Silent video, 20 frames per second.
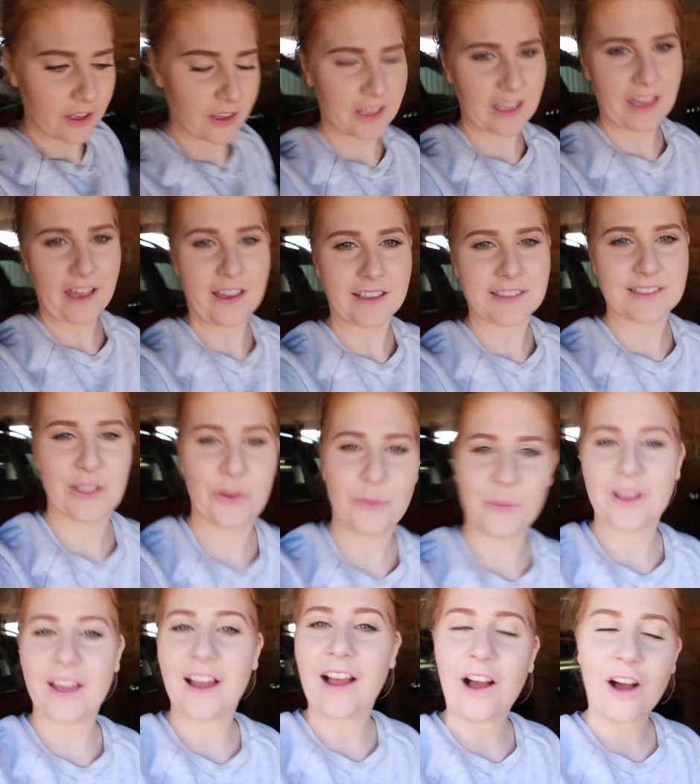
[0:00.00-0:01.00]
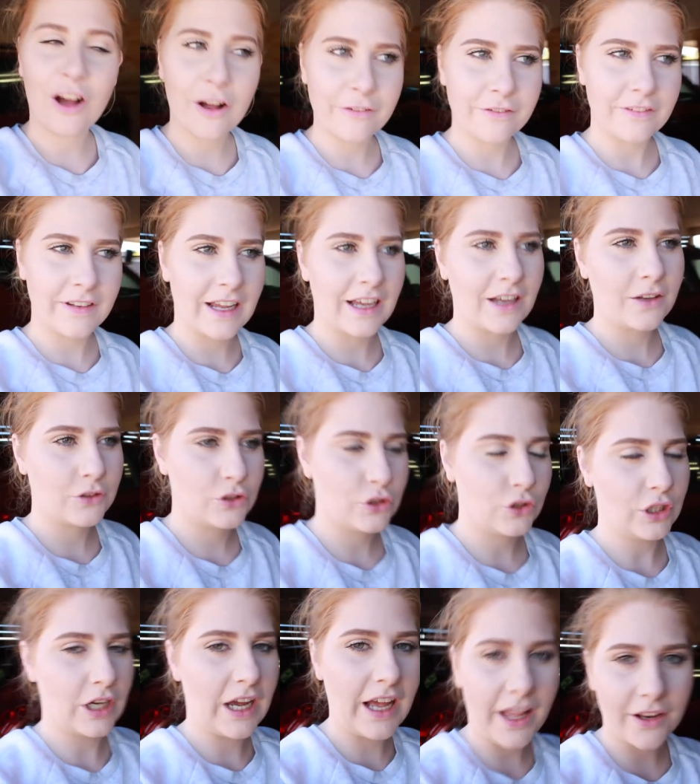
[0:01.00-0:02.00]
Okay, so we are off now
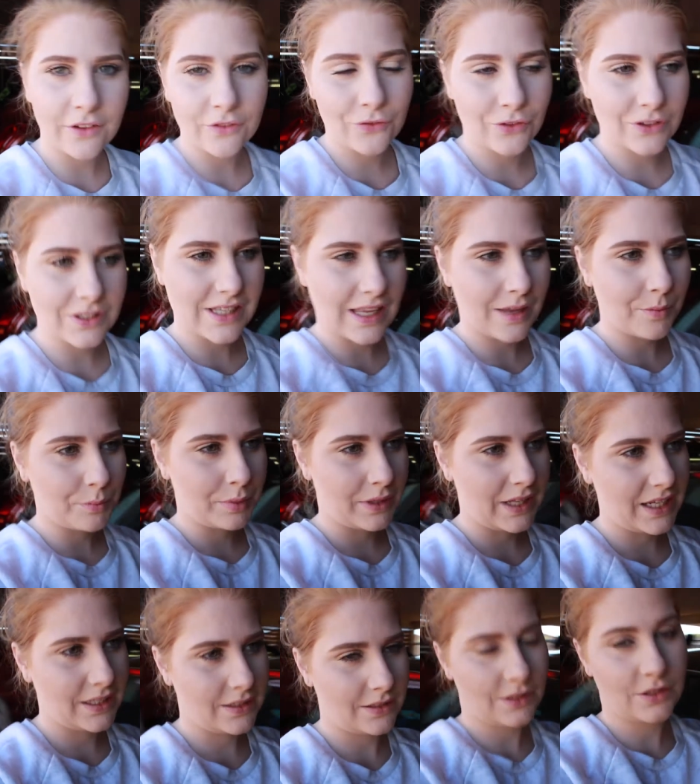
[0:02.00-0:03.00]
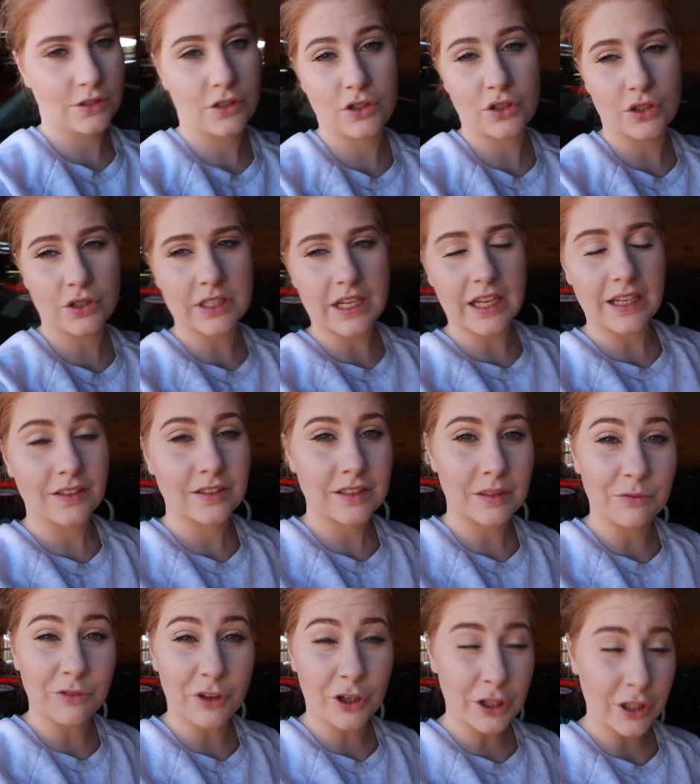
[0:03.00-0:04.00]
to hunt for some places to take
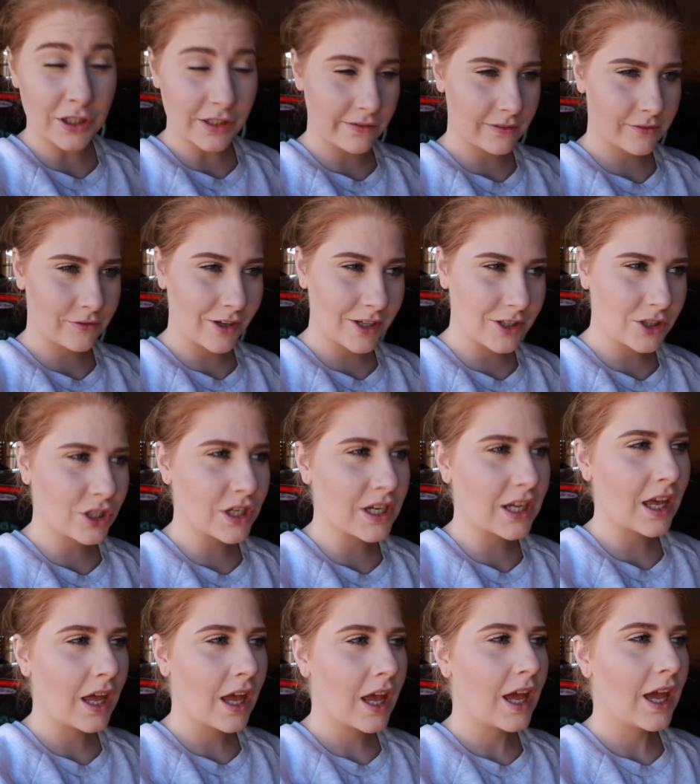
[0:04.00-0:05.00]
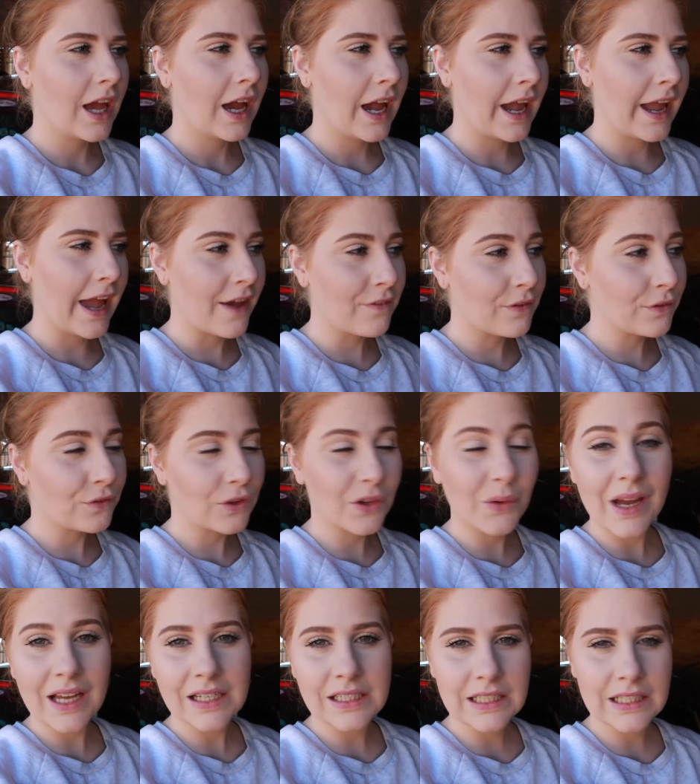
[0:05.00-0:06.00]
some photos for Frederick. I have a few
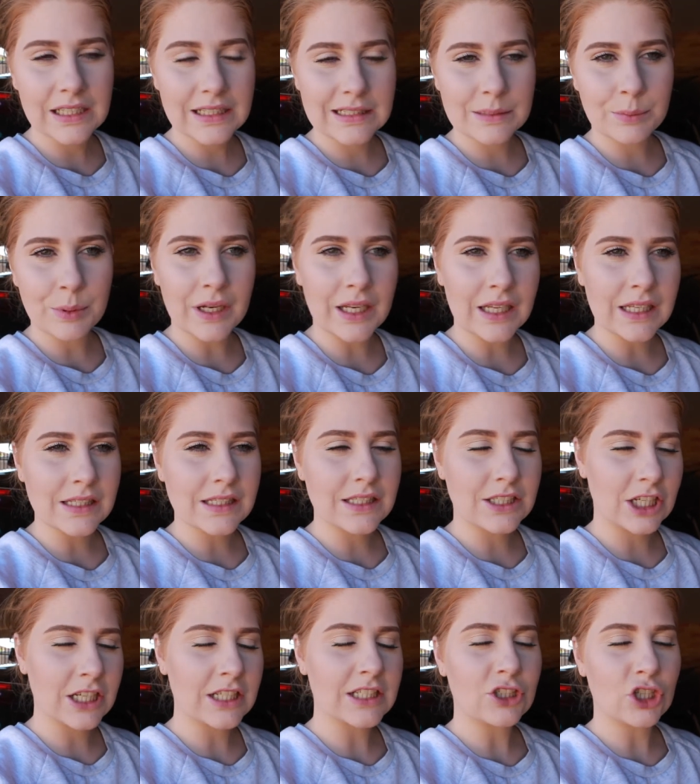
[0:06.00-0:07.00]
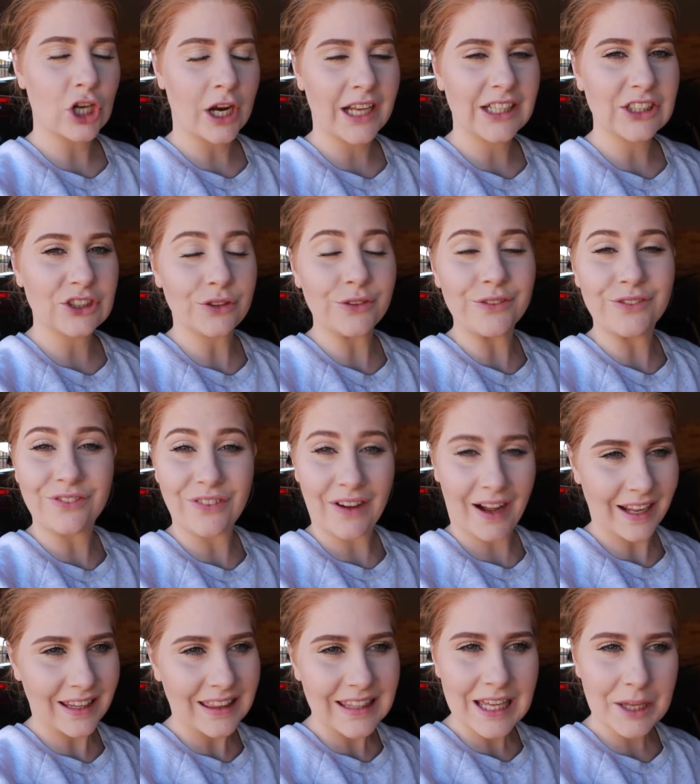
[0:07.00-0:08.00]
ideas, but it's just trying to
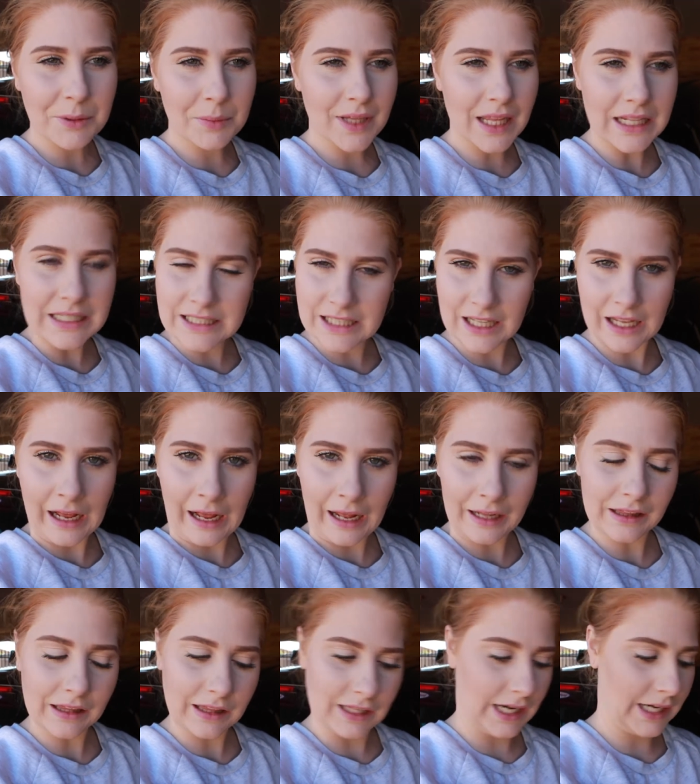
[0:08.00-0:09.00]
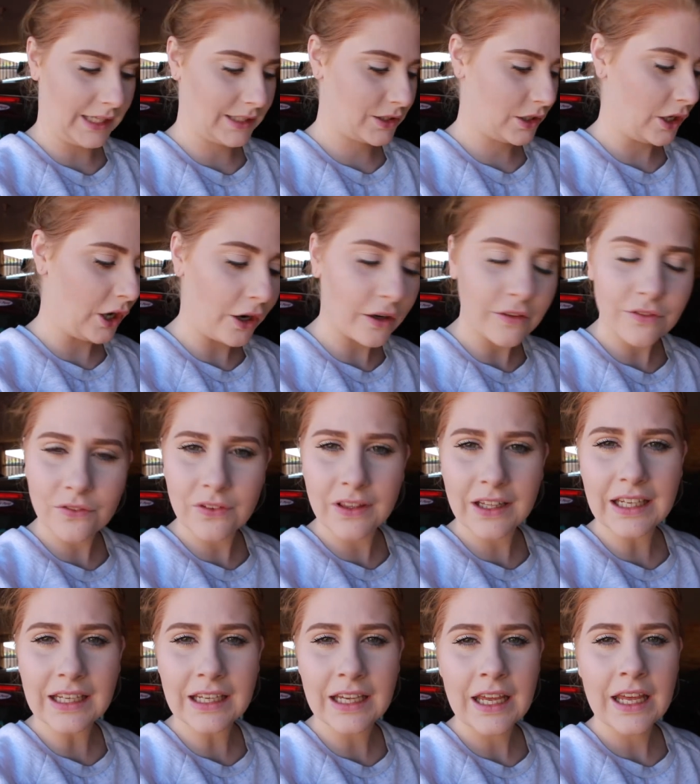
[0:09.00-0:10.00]
find them. That's the hard thing. So
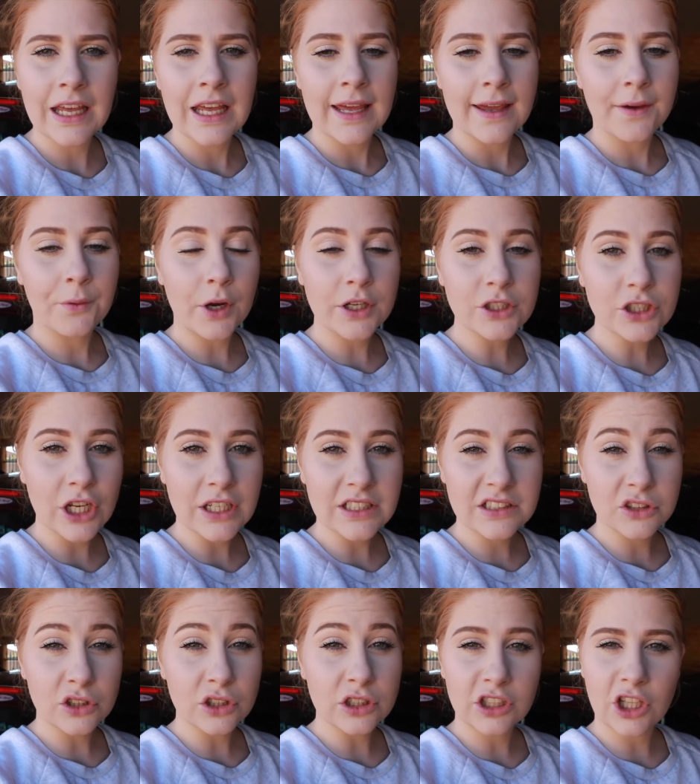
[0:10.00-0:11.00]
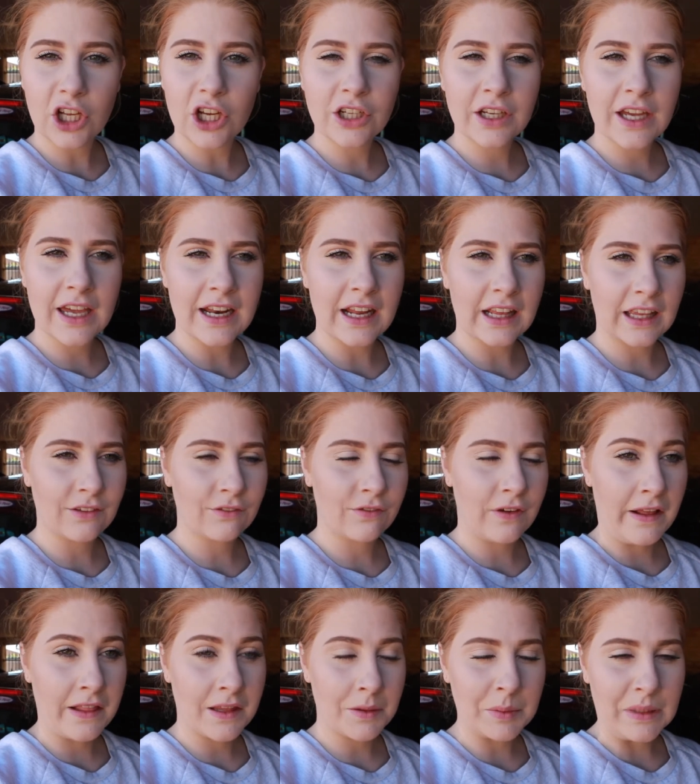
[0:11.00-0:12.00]
hopefully it won't take too long and I can
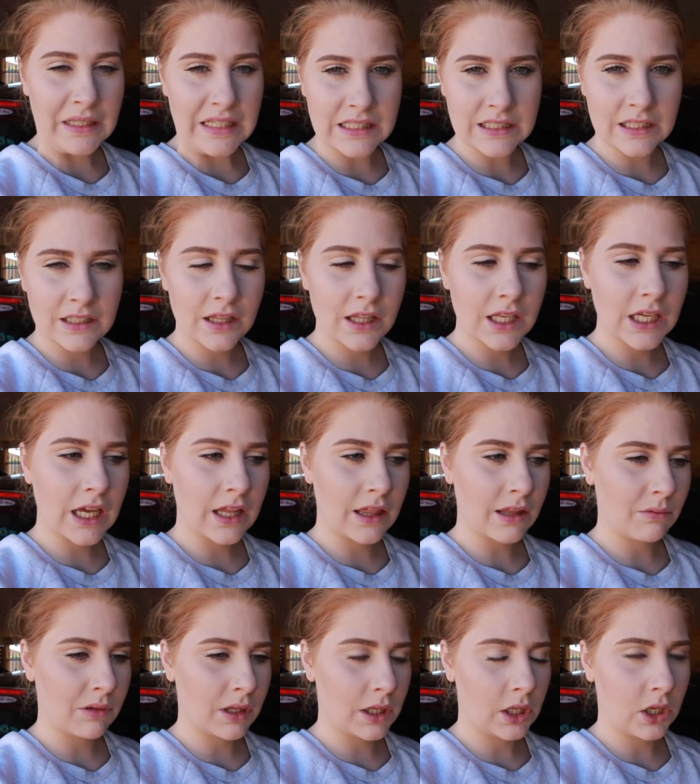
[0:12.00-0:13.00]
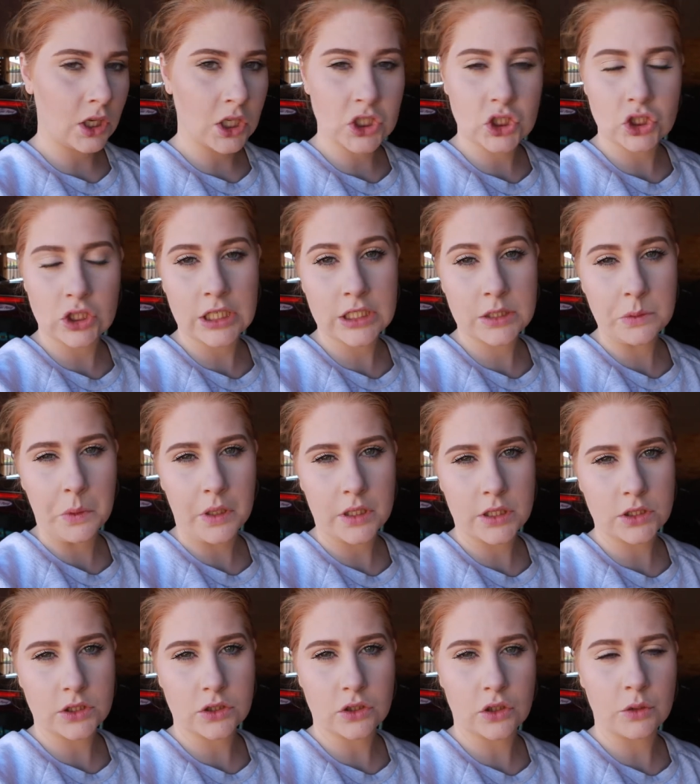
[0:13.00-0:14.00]
find them easily, and then we can go straight to
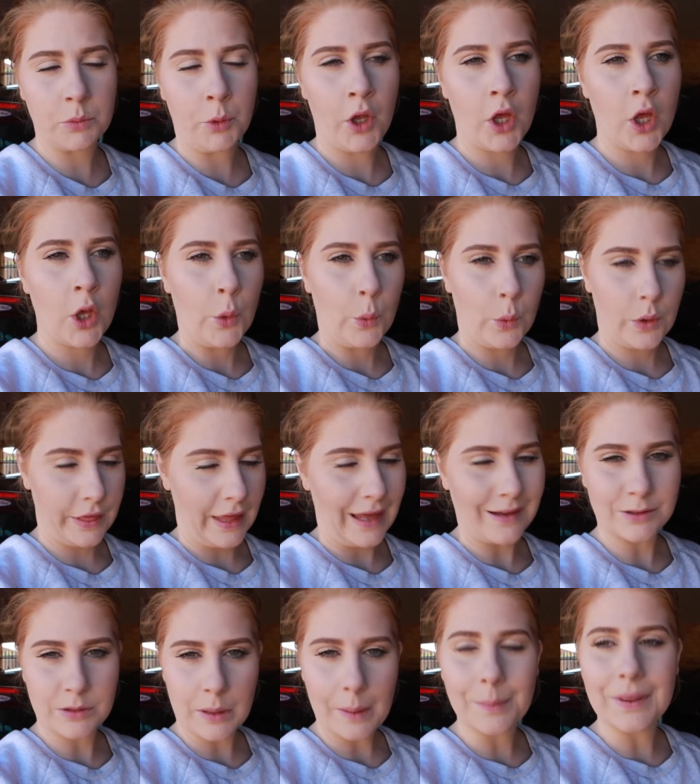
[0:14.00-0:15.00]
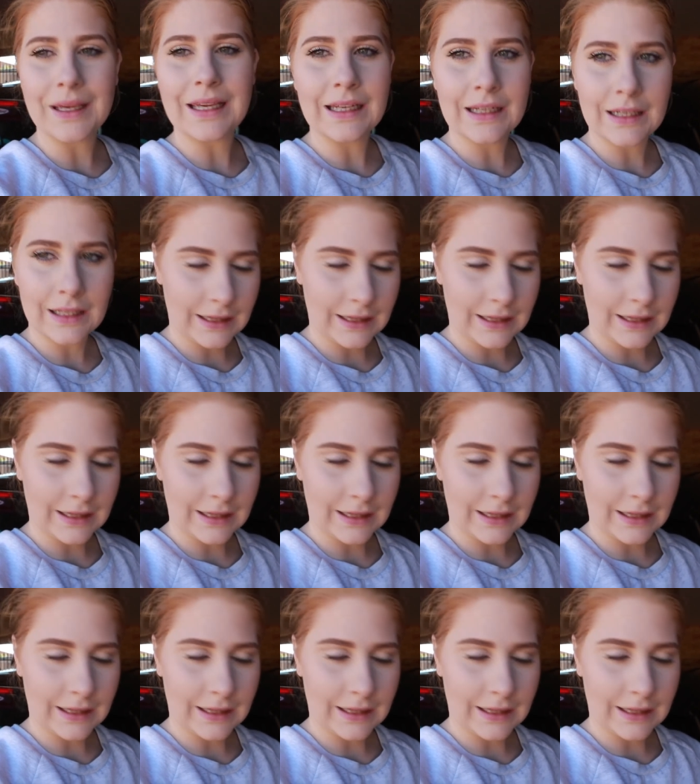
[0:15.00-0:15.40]
Mother's Group without being